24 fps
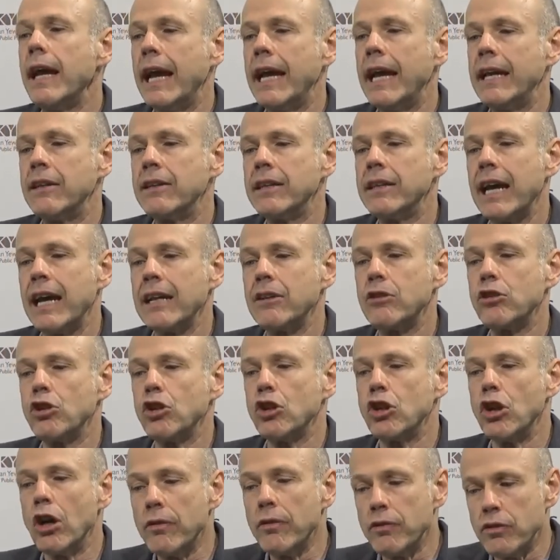And that
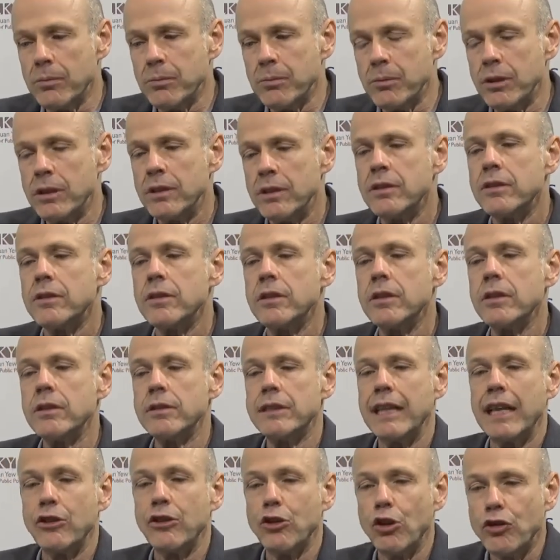government,
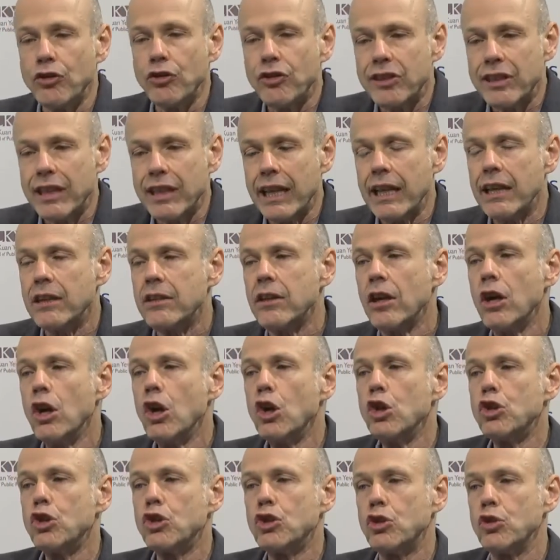that the state
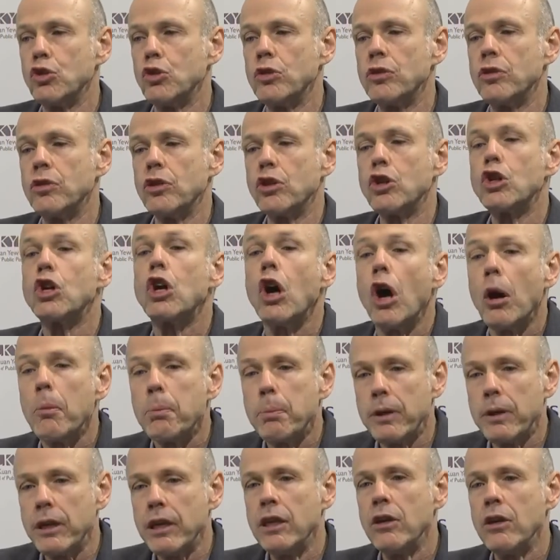should
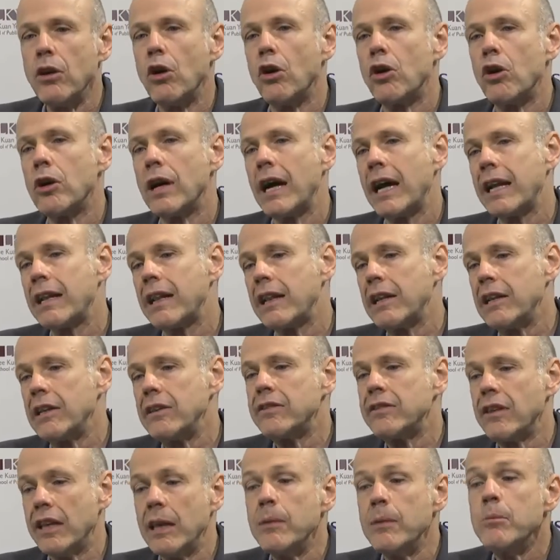copy or at
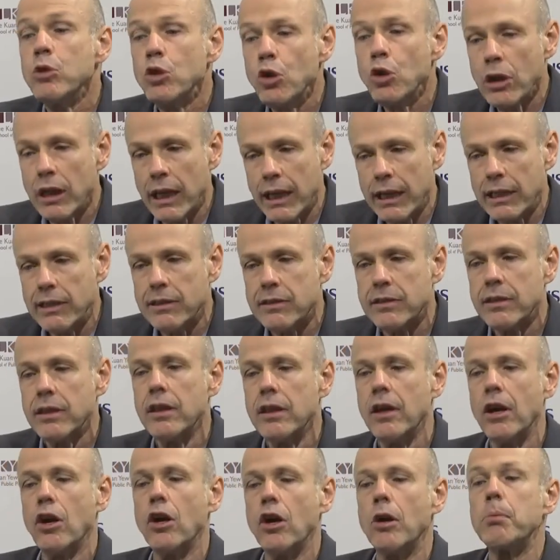least emulate
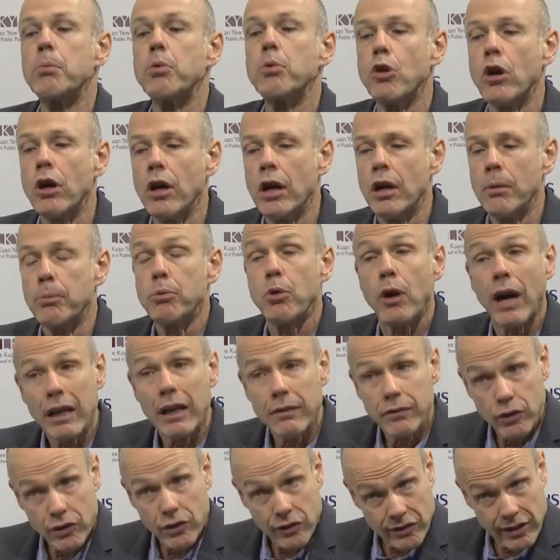a
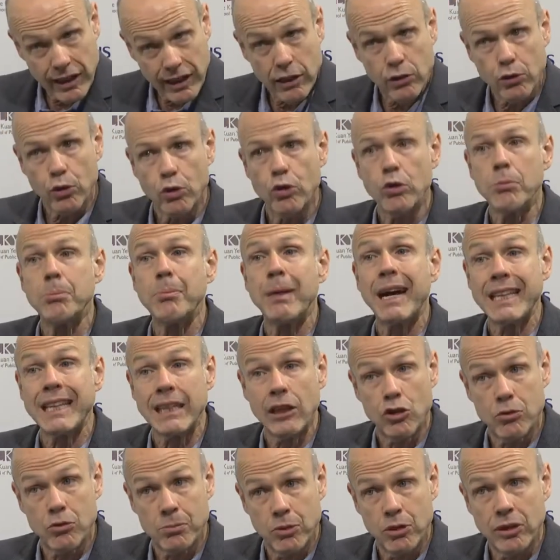private sector
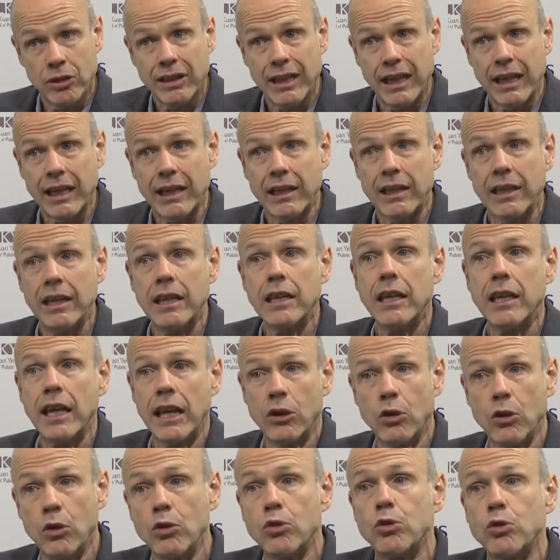management technique
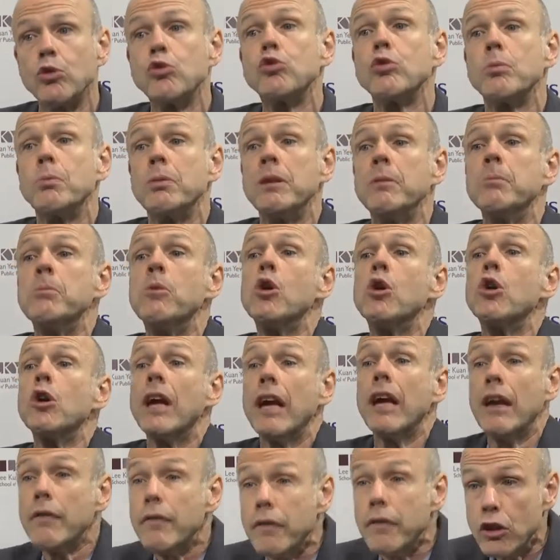in order to be more
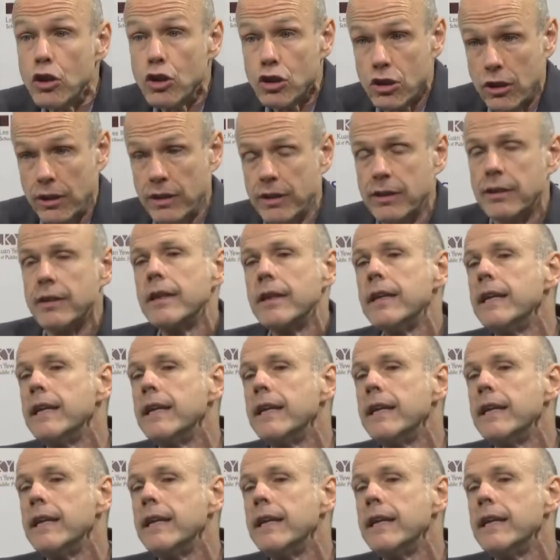efficient.